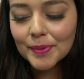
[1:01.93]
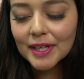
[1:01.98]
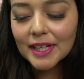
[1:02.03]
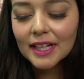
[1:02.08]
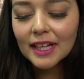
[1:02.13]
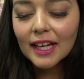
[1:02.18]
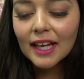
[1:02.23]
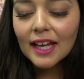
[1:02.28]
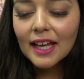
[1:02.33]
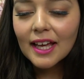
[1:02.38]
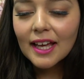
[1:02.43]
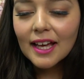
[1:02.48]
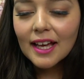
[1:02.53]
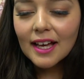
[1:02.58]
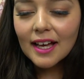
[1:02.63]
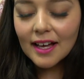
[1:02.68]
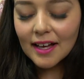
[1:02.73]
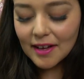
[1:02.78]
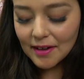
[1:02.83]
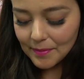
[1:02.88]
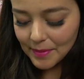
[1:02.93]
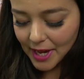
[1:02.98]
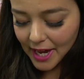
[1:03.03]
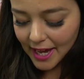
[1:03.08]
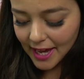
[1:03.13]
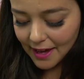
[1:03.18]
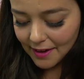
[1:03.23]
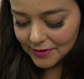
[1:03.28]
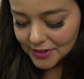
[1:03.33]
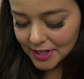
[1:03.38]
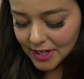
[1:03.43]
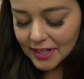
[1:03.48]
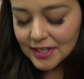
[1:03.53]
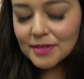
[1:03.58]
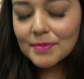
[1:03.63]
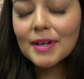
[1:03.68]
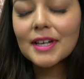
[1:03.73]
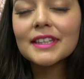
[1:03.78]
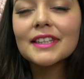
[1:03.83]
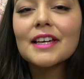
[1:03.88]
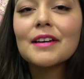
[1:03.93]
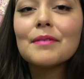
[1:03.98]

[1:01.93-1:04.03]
but I have talked about